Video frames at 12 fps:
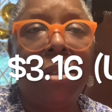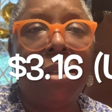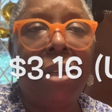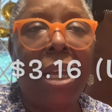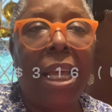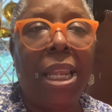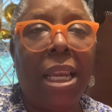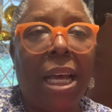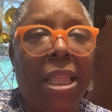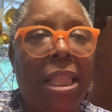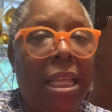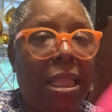And
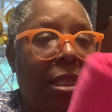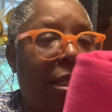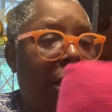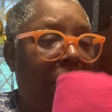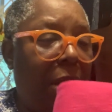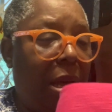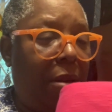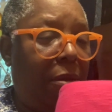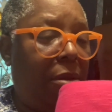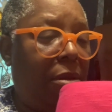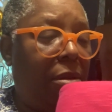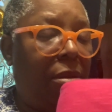I think this is about
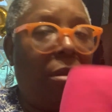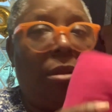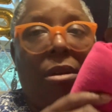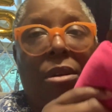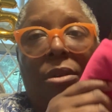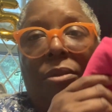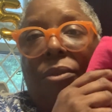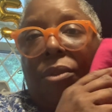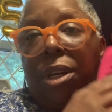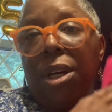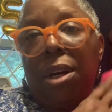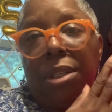4
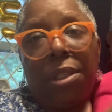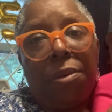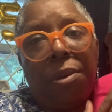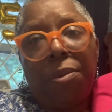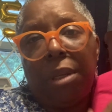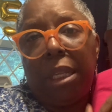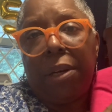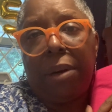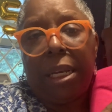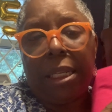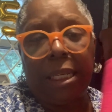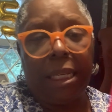yards. This was a really
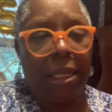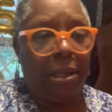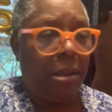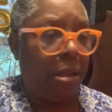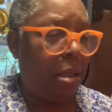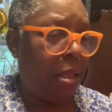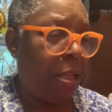great deal.